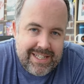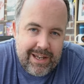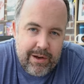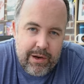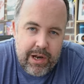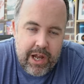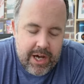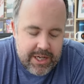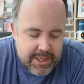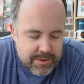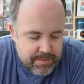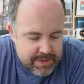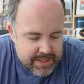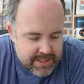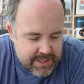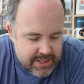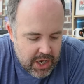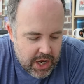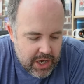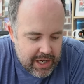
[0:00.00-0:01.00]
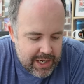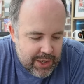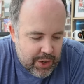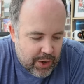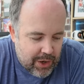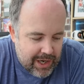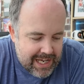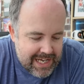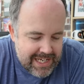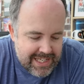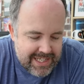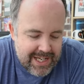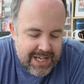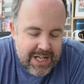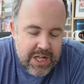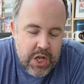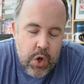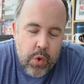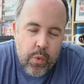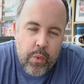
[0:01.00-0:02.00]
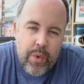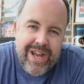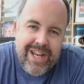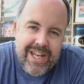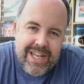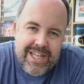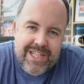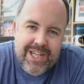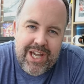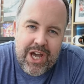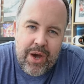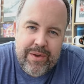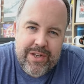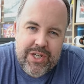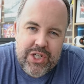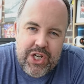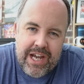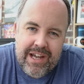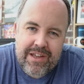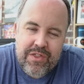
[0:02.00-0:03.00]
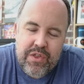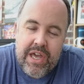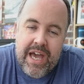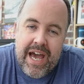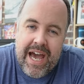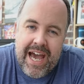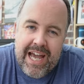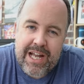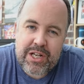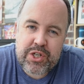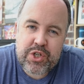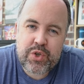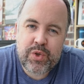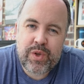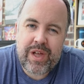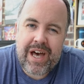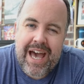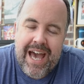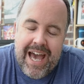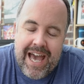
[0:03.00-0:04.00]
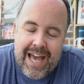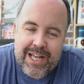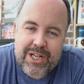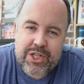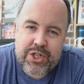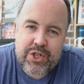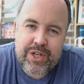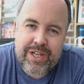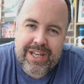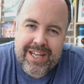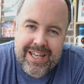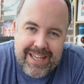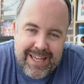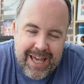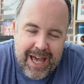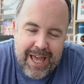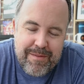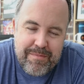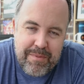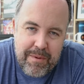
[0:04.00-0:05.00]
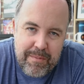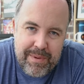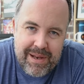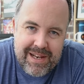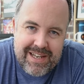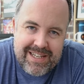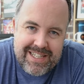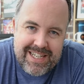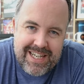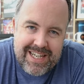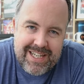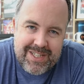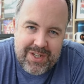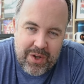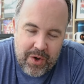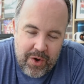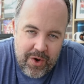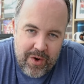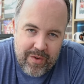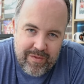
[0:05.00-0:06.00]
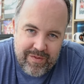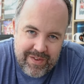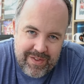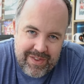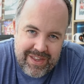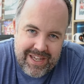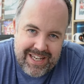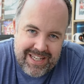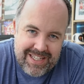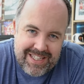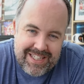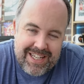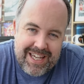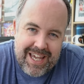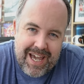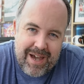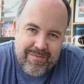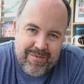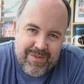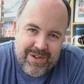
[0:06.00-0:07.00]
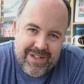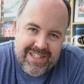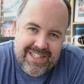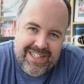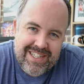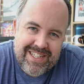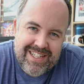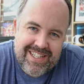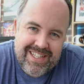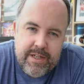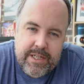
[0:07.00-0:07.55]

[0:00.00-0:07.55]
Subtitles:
Now, last but certainly not least, we need to go and check the actual action capabilities of these cameras.